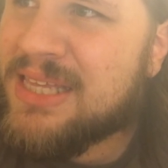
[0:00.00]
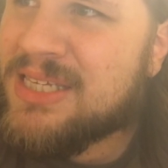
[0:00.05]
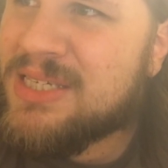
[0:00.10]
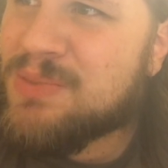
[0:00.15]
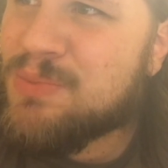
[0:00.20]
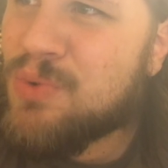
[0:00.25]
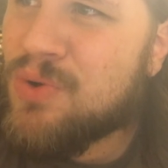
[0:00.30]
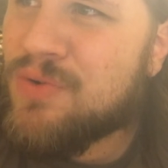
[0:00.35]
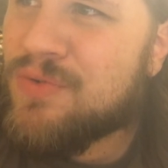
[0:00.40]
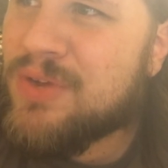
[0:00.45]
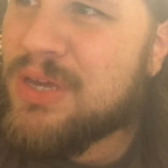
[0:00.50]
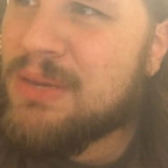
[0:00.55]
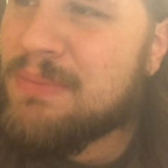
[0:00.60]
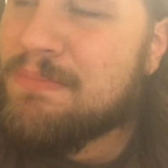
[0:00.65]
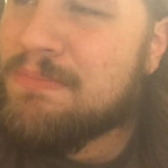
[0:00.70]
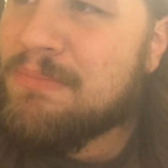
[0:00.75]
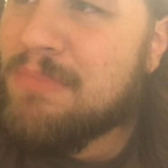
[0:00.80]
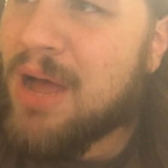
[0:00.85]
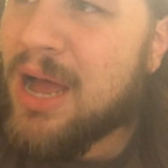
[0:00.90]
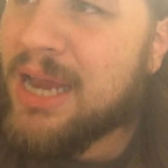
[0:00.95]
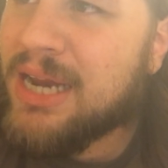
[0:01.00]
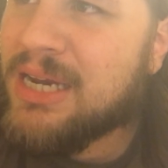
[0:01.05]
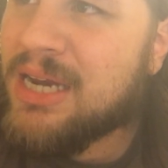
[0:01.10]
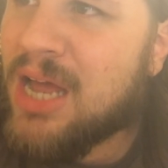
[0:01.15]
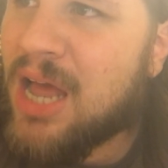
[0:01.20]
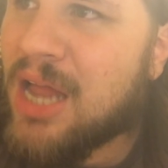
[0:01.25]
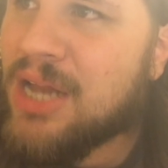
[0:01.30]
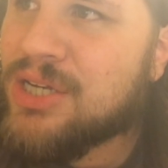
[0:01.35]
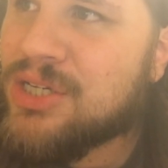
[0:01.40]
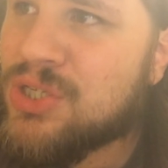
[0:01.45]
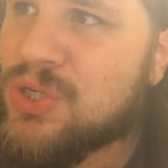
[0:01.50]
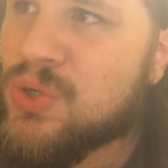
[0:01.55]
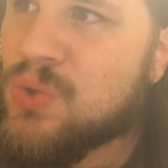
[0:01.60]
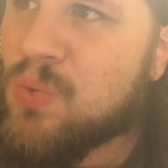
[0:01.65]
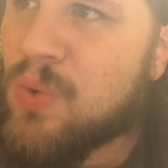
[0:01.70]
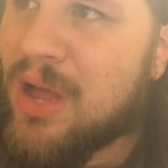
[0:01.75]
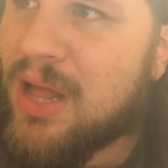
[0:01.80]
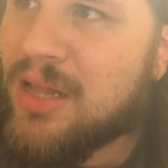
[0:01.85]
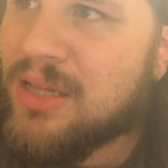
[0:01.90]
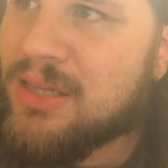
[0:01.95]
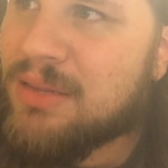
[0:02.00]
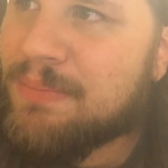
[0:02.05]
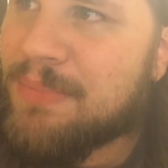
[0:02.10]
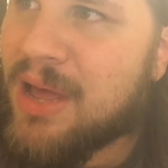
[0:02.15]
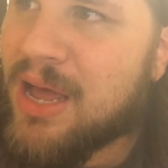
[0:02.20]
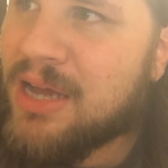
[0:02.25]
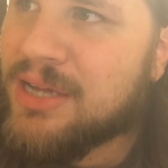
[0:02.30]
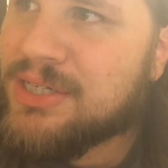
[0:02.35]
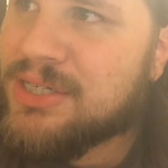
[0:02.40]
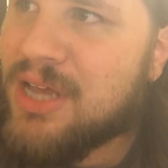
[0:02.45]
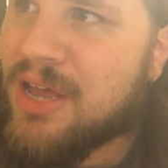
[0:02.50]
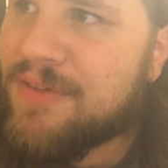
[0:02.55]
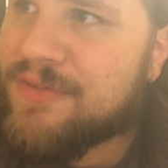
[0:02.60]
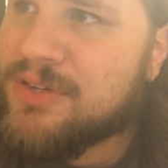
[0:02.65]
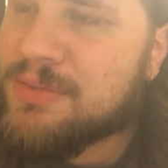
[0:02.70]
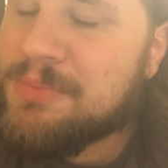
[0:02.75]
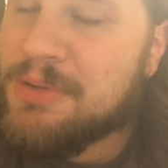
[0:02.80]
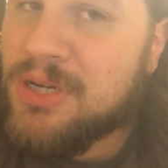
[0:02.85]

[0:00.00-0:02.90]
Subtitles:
this movie might not do well at the box office,